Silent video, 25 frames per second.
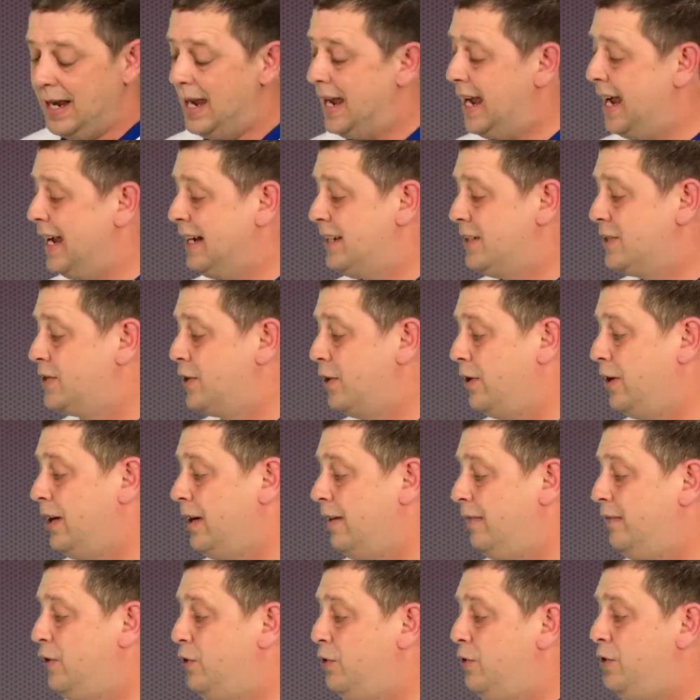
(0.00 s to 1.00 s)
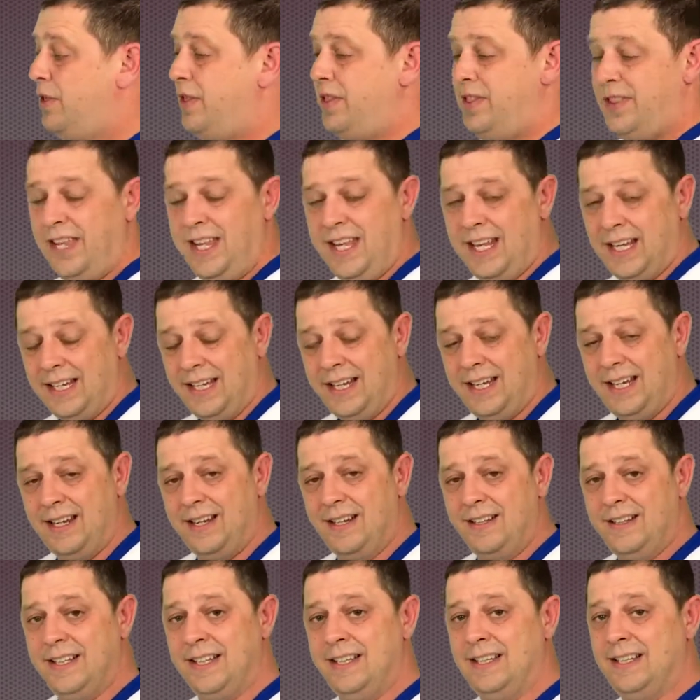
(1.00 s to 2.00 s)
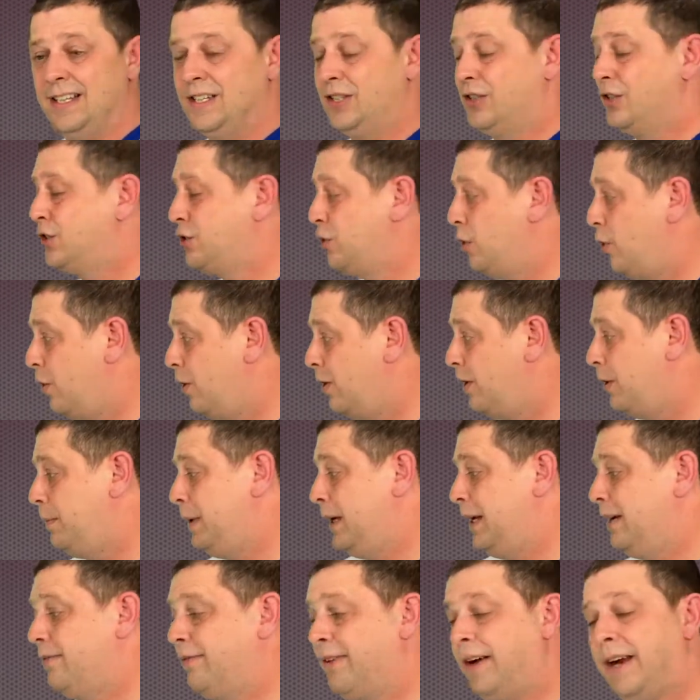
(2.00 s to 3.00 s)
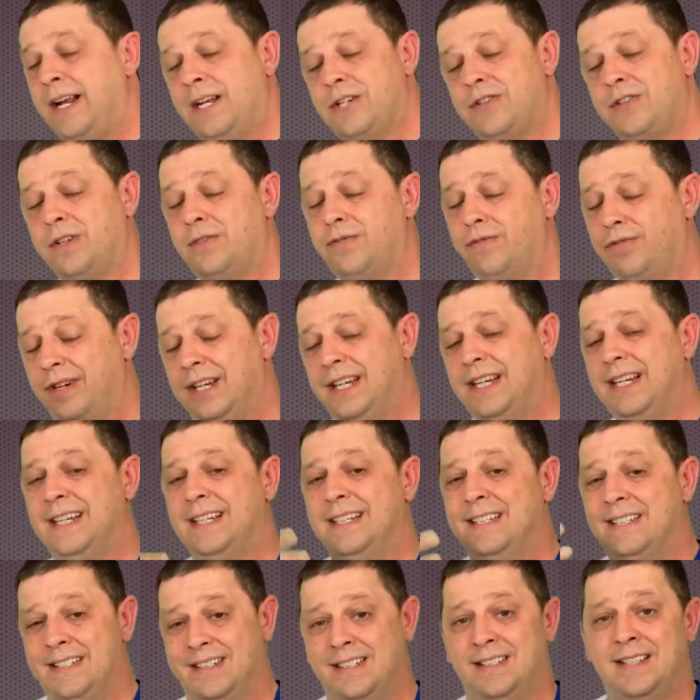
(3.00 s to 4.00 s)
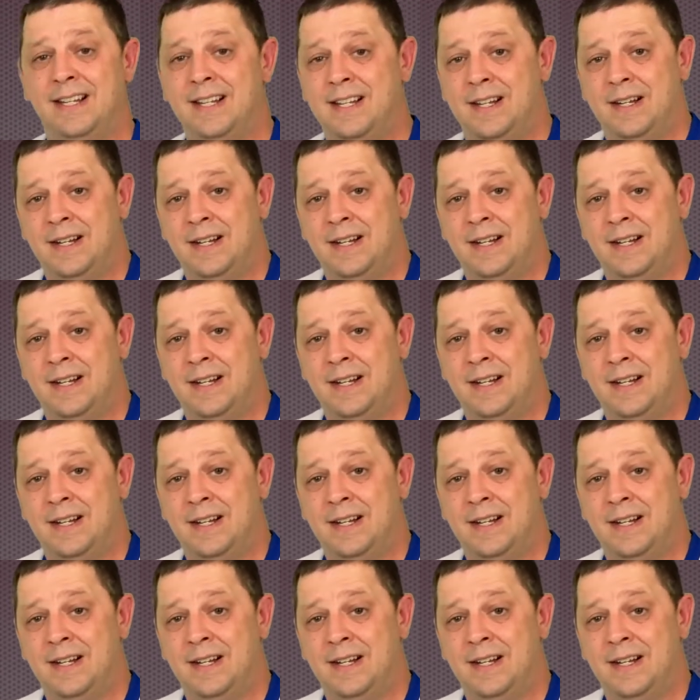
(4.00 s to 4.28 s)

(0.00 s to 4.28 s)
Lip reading: And so if you think that this goal of being financially free is